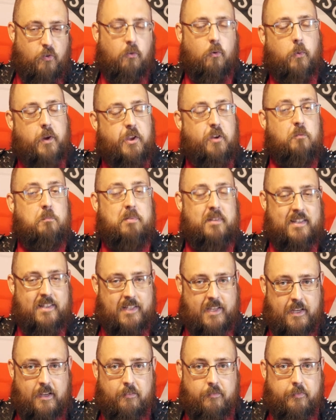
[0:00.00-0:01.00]
or what you
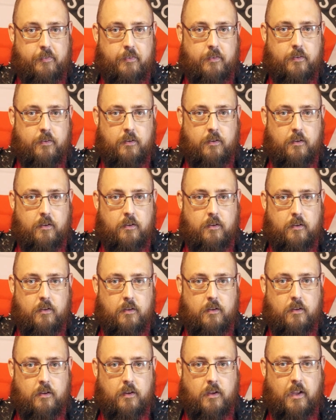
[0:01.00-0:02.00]
believe
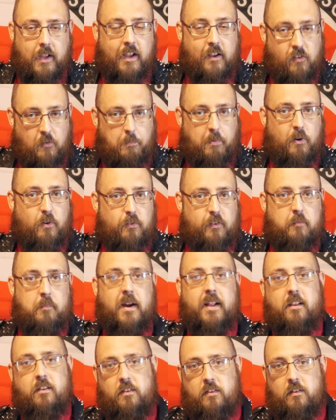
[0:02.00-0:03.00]
is opposed
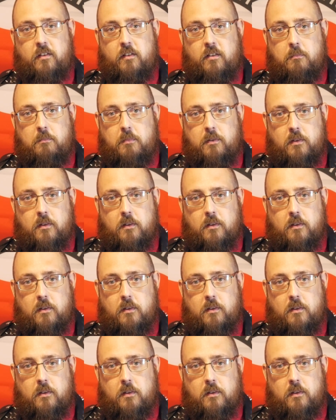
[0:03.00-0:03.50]
by the system,